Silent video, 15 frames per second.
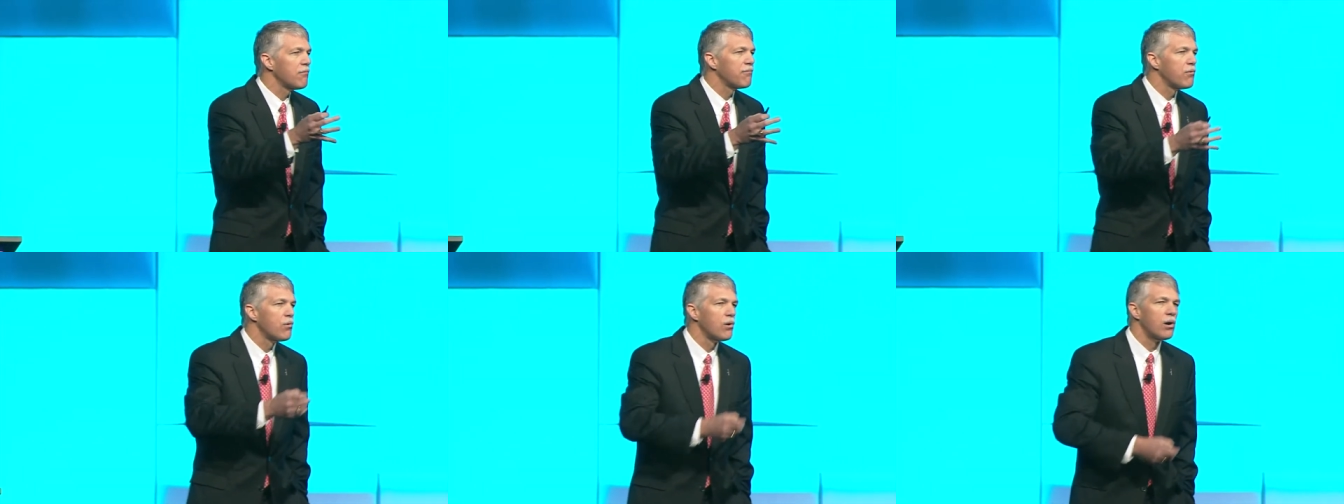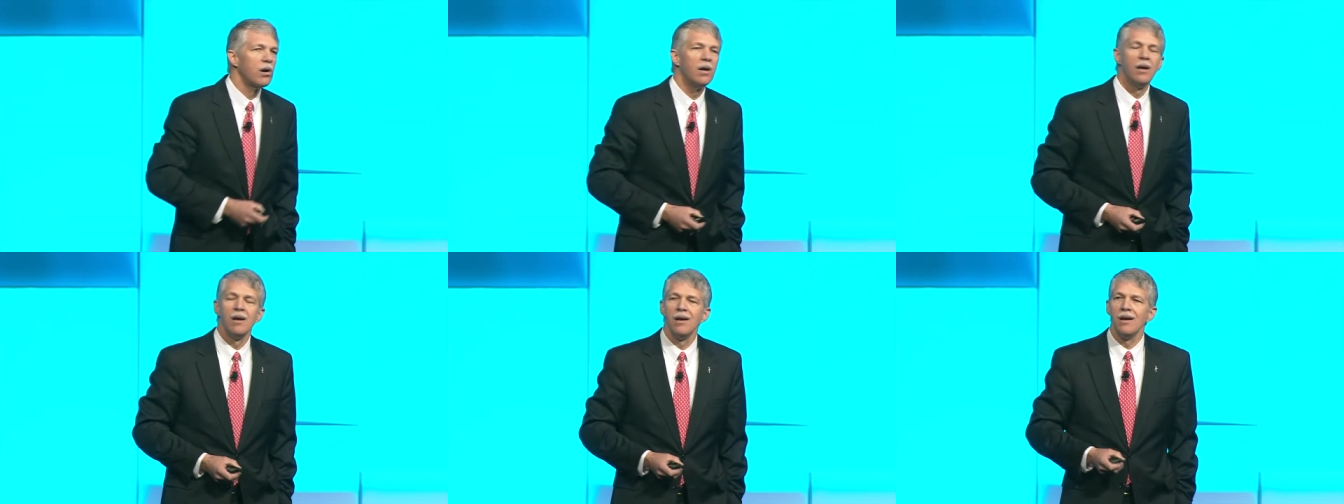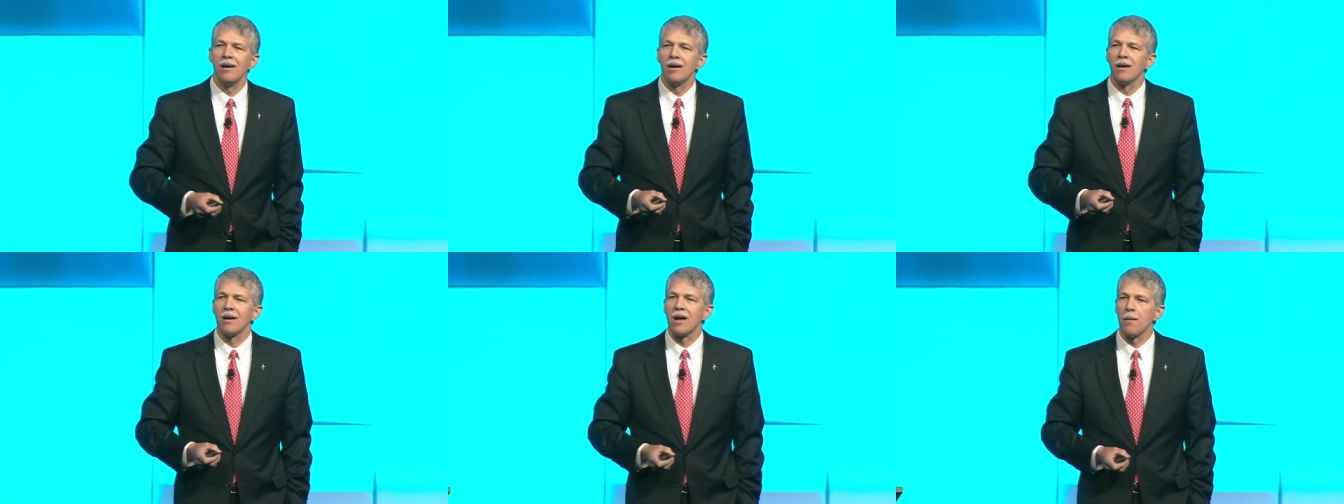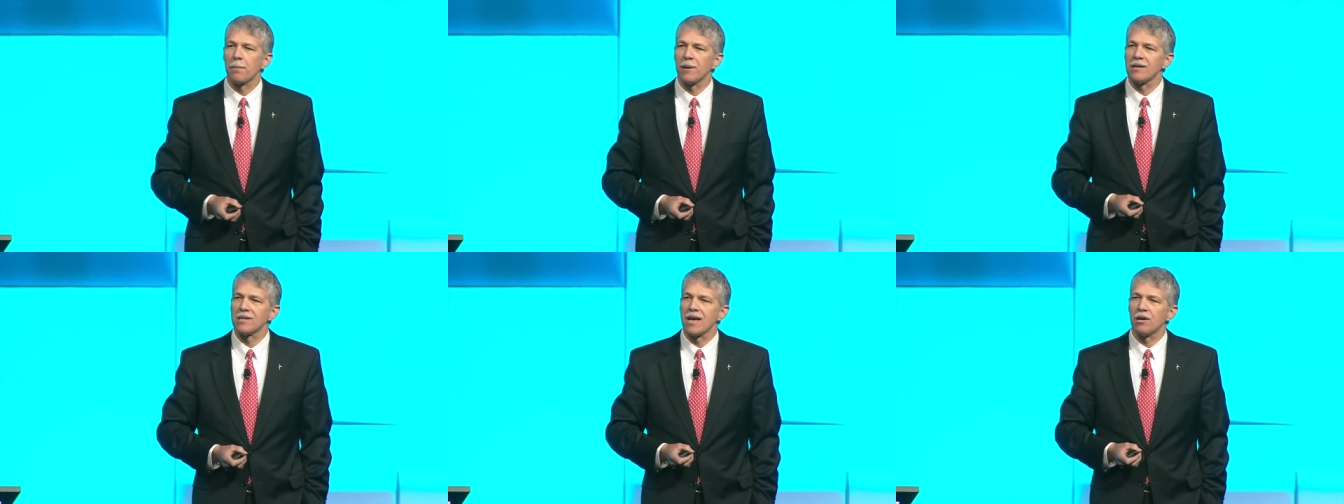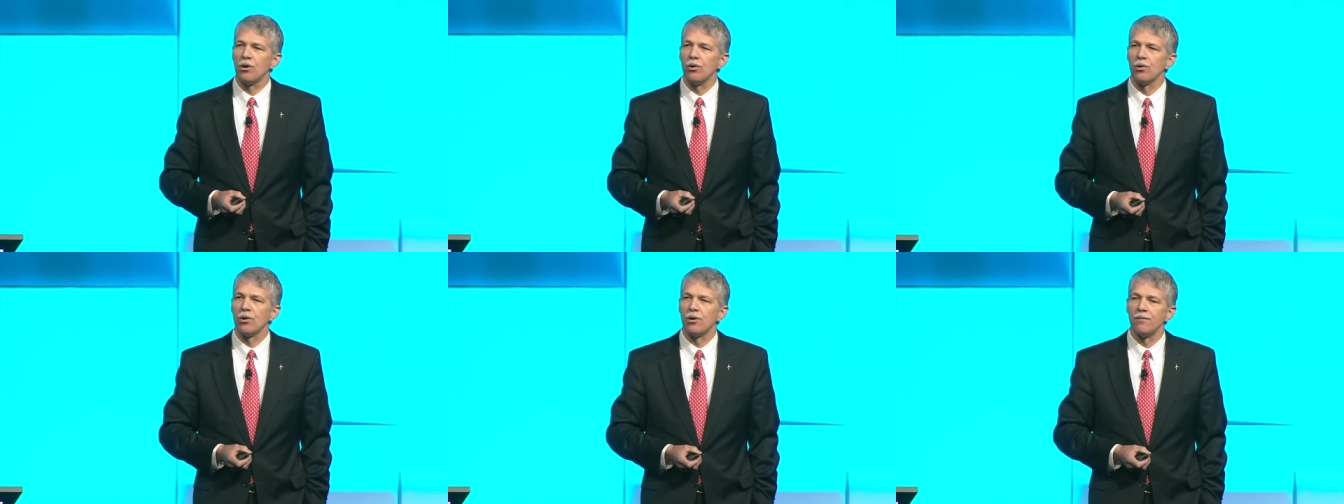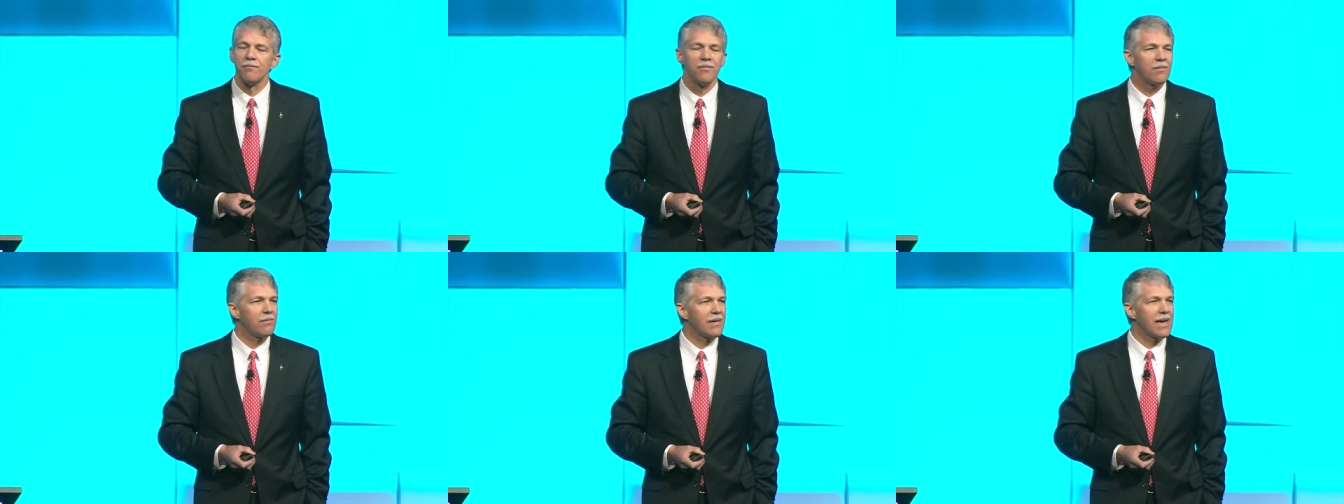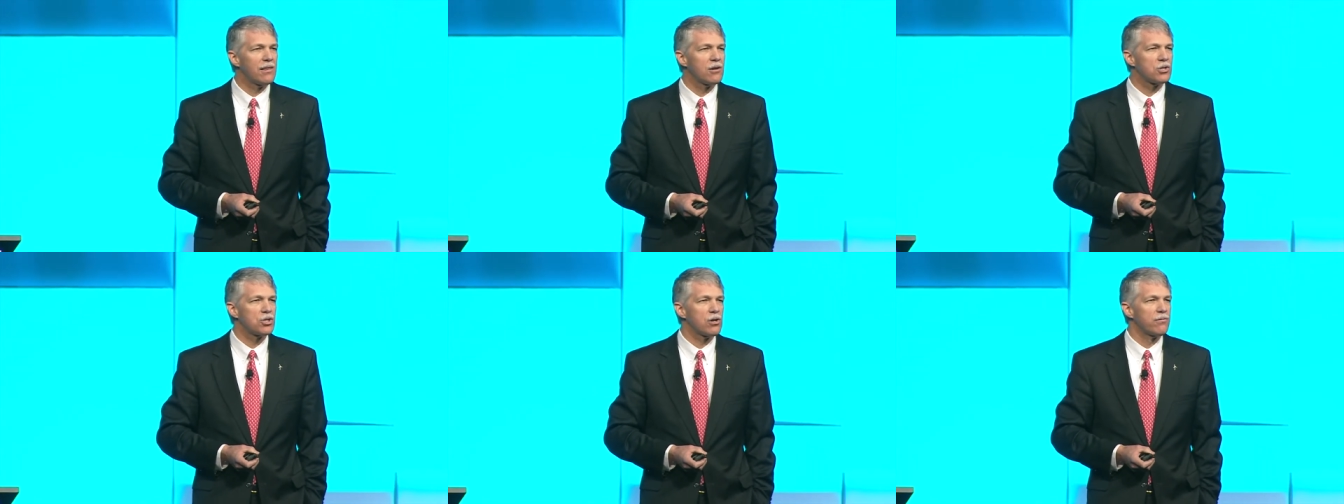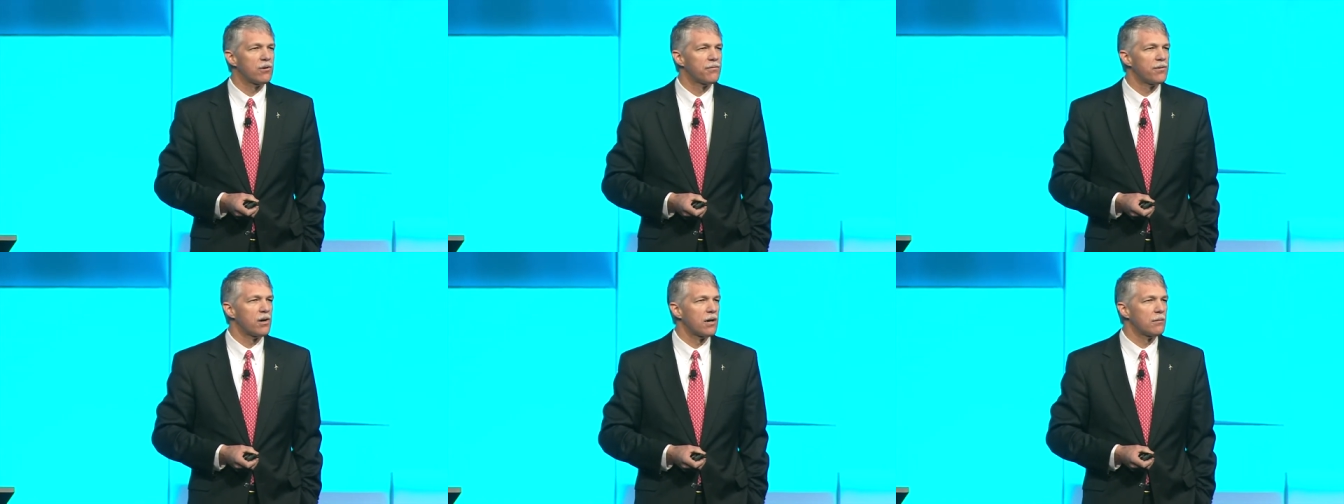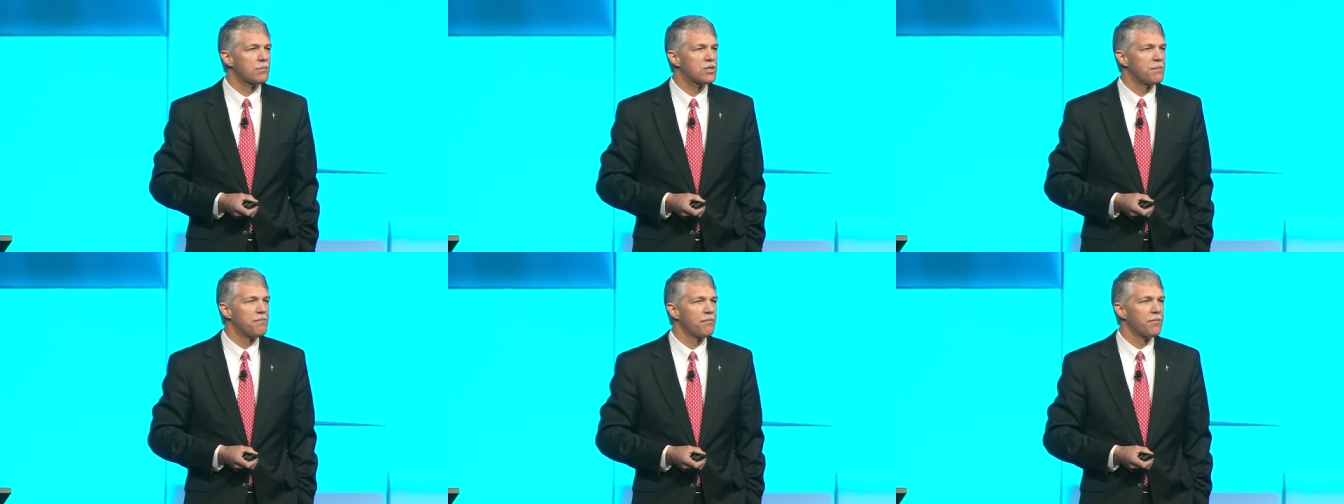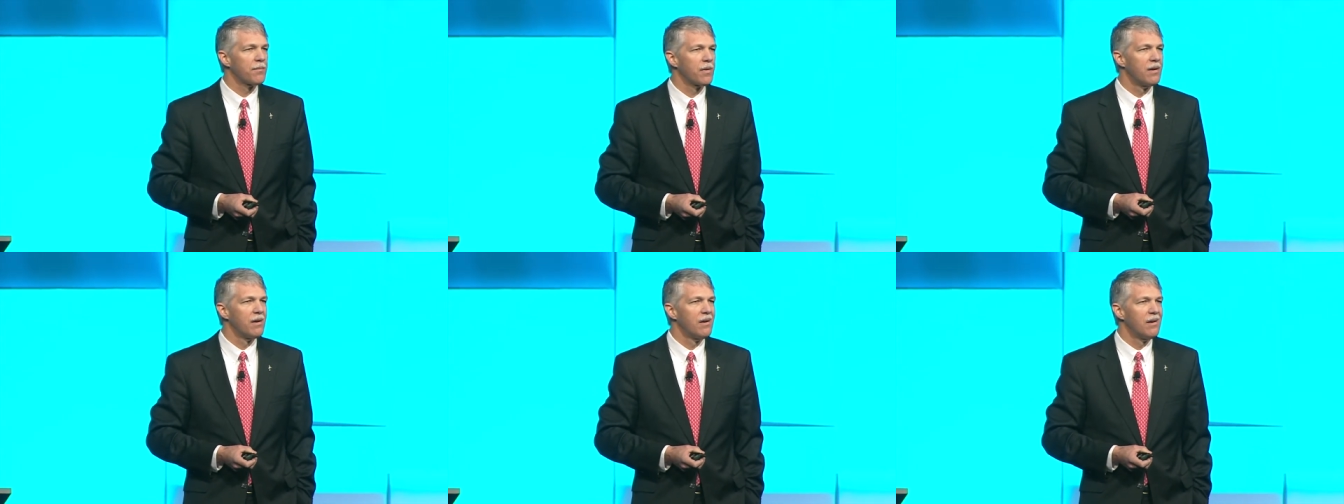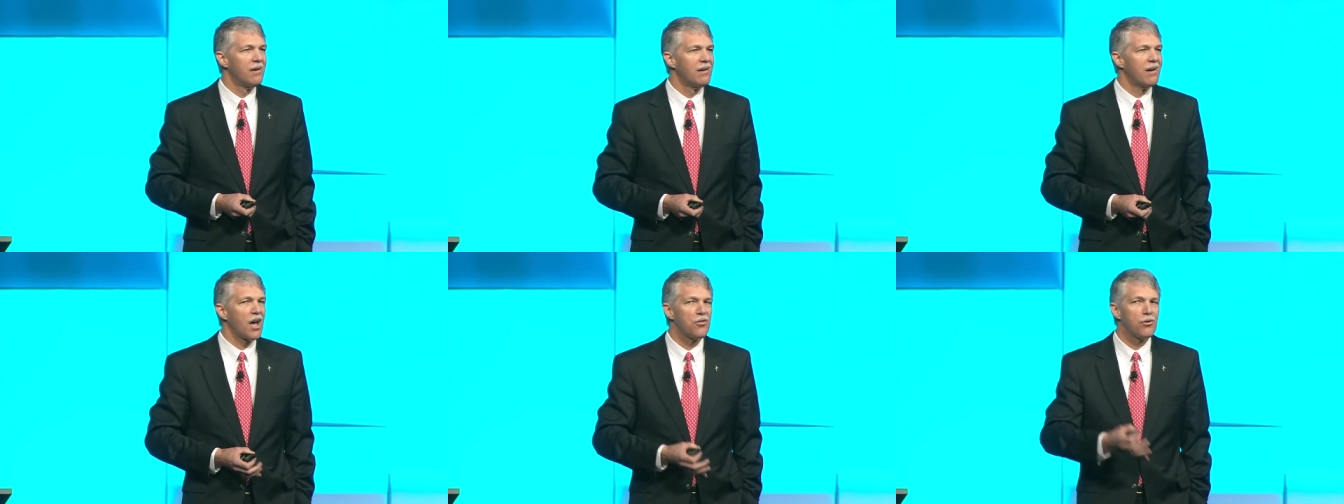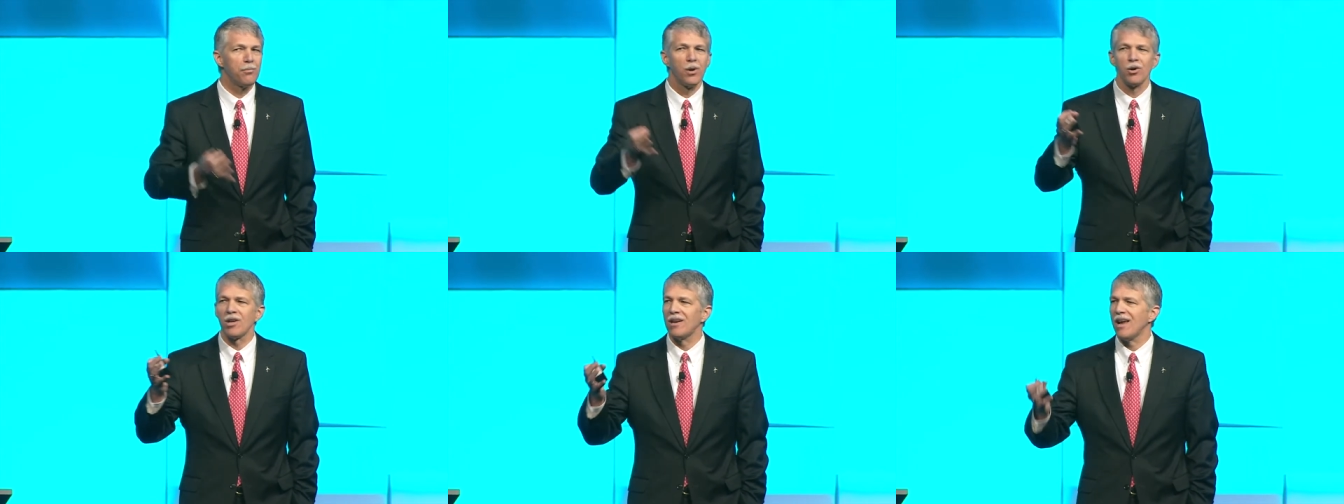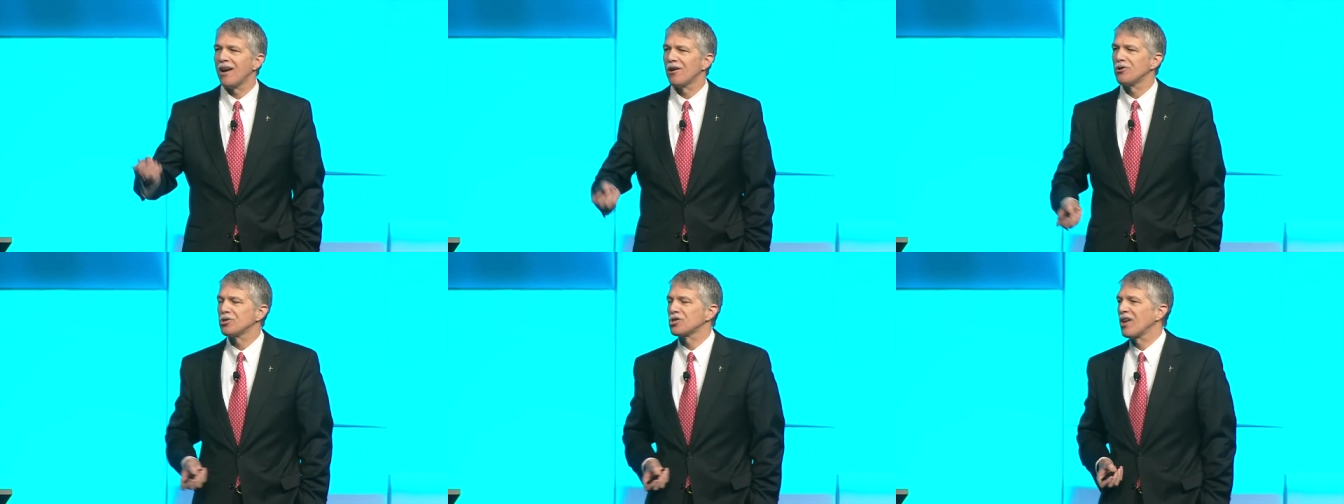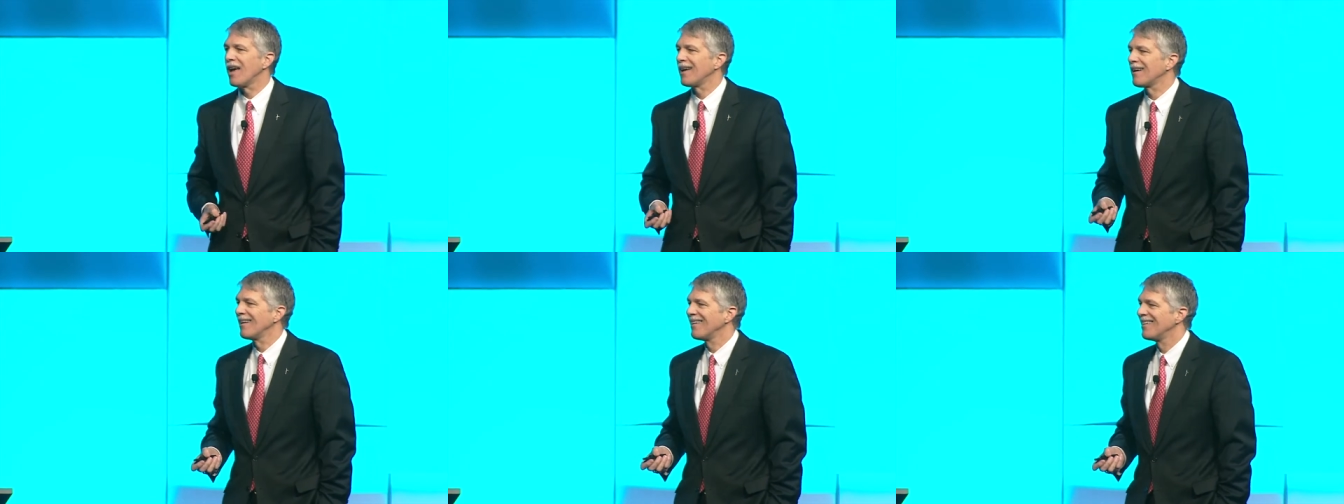for companies like Google and their server farms. Other billionaires like